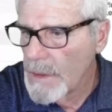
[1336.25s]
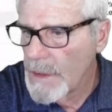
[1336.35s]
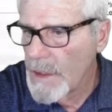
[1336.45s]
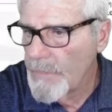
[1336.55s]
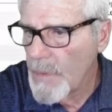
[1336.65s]

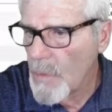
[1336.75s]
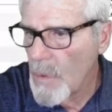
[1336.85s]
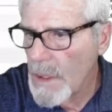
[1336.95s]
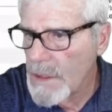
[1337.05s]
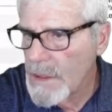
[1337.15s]
the
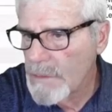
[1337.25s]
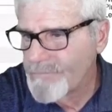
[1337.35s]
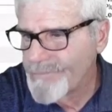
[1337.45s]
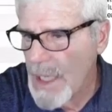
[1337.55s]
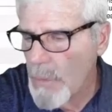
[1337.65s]
different ones.
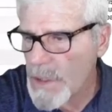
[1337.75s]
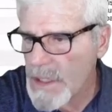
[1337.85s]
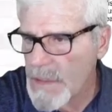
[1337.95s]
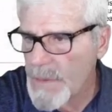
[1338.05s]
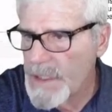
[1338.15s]
I
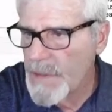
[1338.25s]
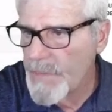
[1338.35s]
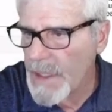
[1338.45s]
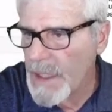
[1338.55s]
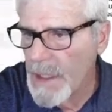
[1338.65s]
wasn't
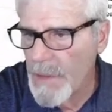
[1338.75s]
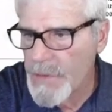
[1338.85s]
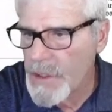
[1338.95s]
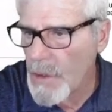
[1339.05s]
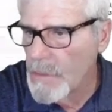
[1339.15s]
specific
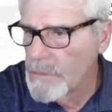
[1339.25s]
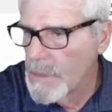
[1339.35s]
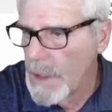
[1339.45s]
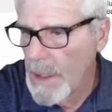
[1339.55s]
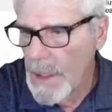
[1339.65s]
enough, so
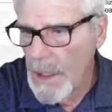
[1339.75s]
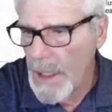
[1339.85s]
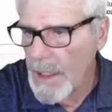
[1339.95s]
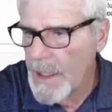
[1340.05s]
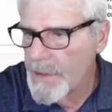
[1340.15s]

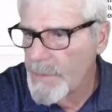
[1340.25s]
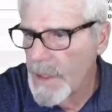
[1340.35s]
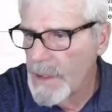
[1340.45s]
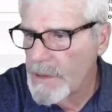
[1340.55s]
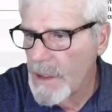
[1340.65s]
it gives
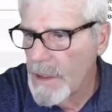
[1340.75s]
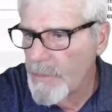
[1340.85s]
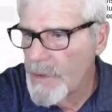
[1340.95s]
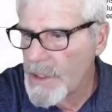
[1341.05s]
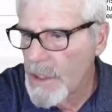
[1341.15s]
me a ton
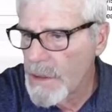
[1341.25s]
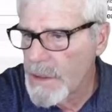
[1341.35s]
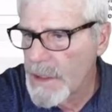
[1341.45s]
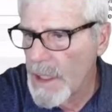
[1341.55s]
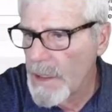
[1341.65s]
of
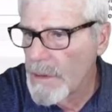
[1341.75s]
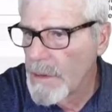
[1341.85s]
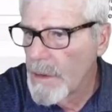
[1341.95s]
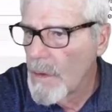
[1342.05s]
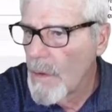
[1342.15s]
results
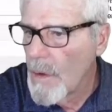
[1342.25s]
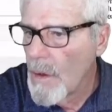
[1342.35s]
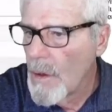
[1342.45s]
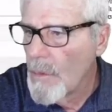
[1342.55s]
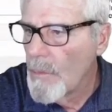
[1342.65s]
there.
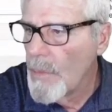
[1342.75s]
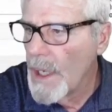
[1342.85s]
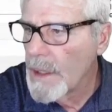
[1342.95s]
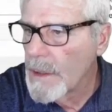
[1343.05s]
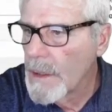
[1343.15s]

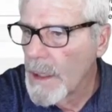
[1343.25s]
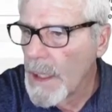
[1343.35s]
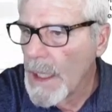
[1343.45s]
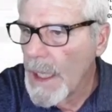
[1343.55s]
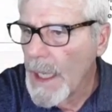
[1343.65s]
But
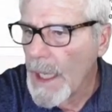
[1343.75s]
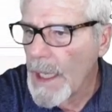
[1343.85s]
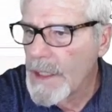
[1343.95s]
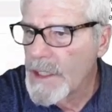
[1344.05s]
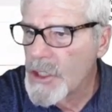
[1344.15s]

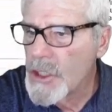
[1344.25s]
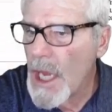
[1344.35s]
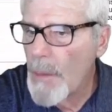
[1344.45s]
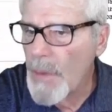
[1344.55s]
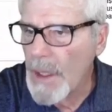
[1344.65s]
it's a
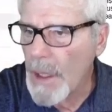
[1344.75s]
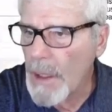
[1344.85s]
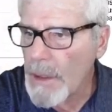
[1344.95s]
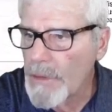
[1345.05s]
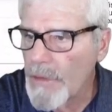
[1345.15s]
shopping
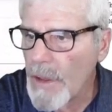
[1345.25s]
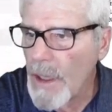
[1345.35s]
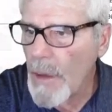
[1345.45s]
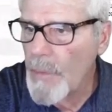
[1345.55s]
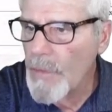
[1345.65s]
aid. It's
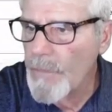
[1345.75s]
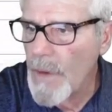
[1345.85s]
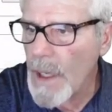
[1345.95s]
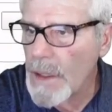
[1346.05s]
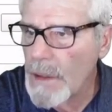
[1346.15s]
going to help you
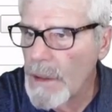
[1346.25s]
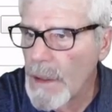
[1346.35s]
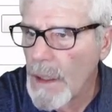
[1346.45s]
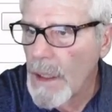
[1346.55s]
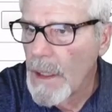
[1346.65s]

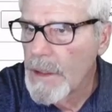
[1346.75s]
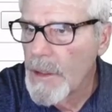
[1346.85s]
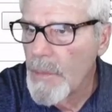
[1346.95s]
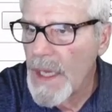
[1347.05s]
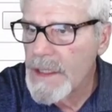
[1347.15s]
find
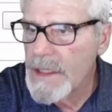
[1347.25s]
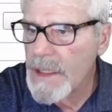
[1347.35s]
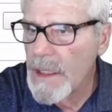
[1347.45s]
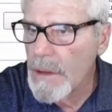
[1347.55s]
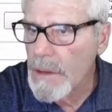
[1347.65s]
the
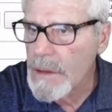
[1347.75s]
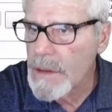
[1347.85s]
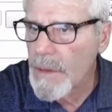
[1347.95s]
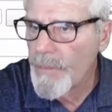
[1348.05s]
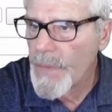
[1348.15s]
best
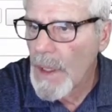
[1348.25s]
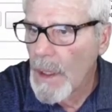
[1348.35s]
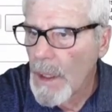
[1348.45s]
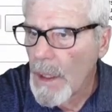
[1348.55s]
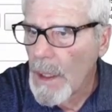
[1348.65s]
deals.
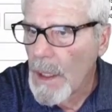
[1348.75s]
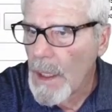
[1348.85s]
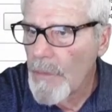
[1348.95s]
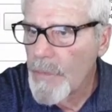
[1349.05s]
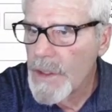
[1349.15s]

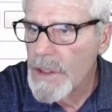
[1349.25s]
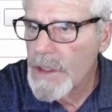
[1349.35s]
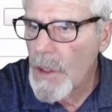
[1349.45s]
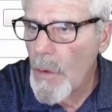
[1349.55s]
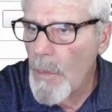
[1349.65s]
If we
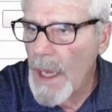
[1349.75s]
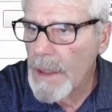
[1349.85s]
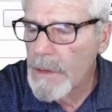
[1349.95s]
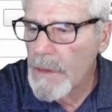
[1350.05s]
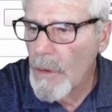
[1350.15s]
just go
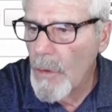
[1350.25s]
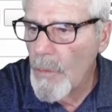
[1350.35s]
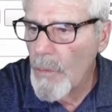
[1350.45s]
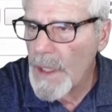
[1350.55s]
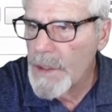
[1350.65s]
back to the home